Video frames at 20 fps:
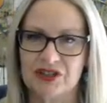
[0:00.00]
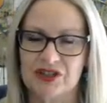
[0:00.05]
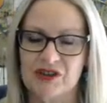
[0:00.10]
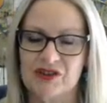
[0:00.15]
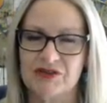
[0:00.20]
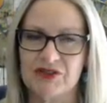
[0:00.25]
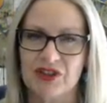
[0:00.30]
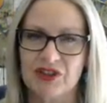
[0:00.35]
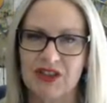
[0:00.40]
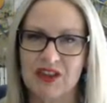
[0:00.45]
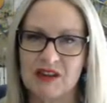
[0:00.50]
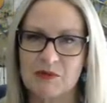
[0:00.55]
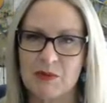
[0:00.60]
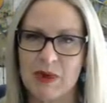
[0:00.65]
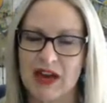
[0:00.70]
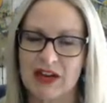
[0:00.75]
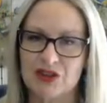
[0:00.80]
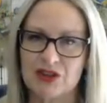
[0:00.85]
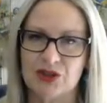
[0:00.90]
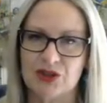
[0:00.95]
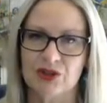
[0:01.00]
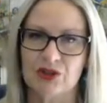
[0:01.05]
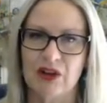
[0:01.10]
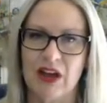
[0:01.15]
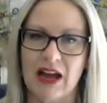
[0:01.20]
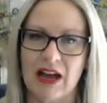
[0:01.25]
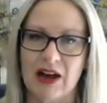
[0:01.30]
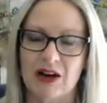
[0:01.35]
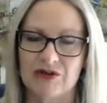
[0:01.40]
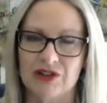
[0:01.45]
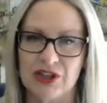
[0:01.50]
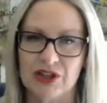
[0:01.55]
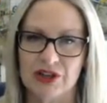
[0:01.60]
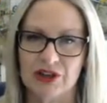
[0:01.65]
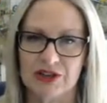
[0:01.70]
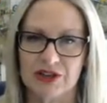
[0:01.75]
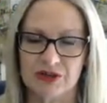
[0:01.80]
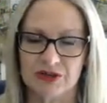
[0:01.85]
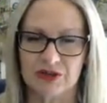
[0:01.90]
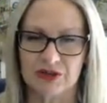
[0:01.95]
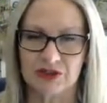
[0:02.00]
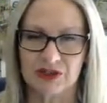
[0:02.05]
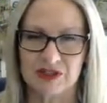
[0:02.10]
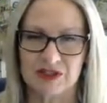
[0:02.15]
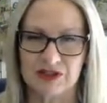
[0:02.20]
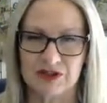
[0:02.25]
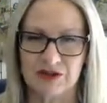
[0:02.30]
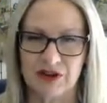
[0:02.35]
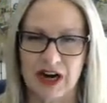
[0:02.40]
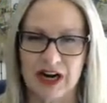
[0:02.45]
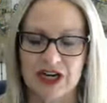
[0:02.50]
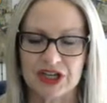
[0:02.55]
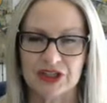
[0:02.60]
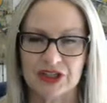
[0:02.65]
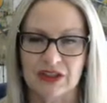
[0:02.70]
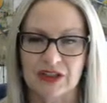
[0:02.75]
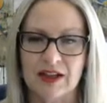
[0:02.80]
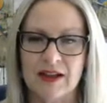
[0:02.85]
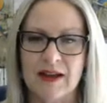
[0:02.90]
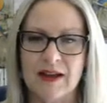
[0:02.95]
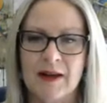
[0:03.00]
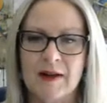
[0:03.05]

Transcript: So if you think back to our videos on consideration,